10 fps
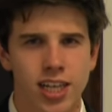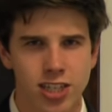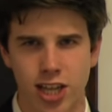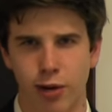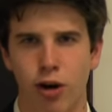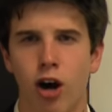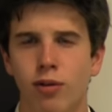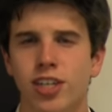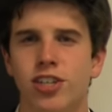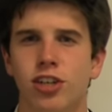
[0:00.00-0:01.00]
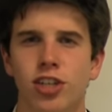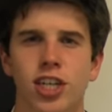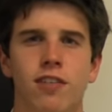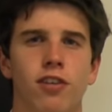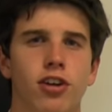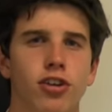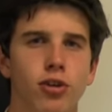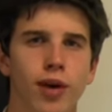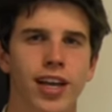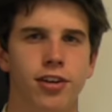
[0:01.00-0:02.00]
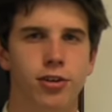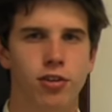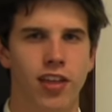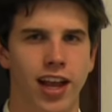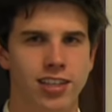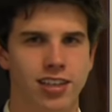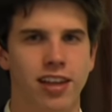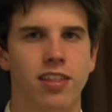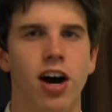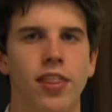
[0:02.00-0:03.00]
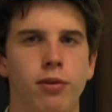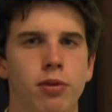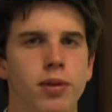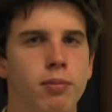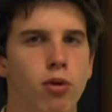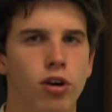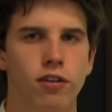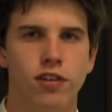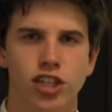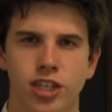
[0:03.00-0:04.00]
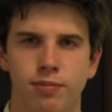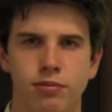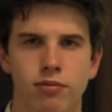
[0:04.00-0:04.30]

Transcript: So they were always searching for a new way to do things that they thought that would be more efficient.